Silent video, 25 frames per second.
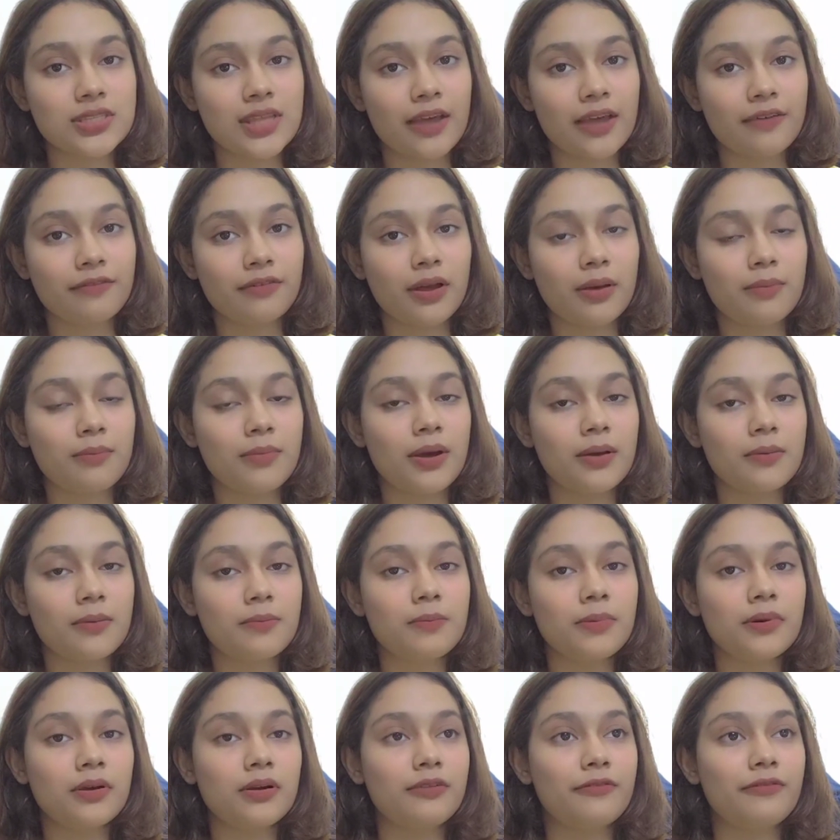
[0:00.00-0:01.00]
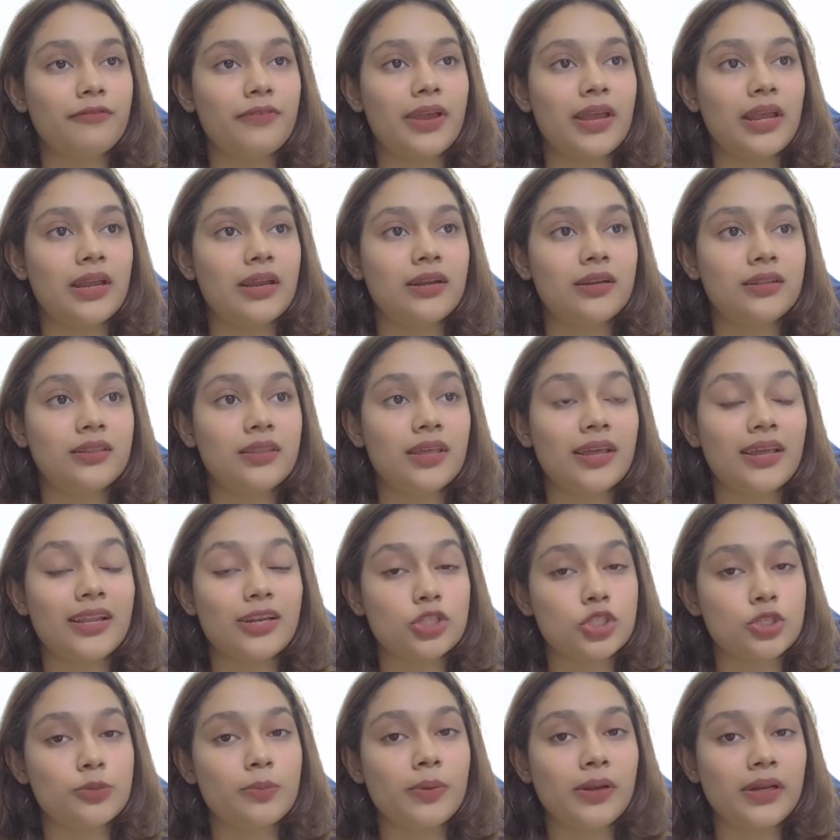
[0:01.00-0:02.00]
have come up, where the
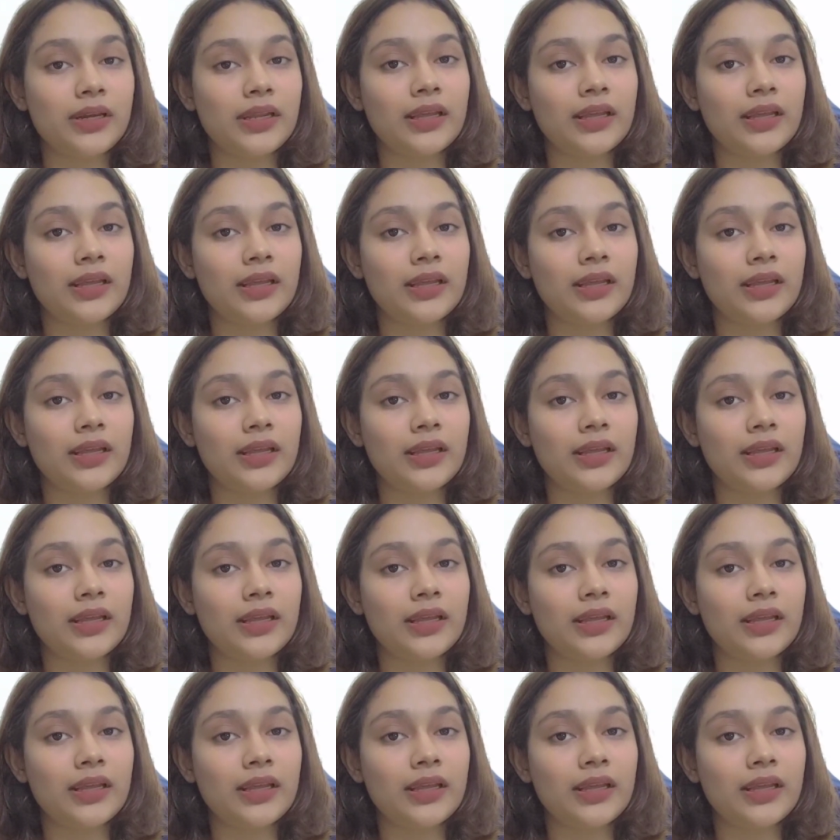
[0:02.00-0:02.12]
eligibility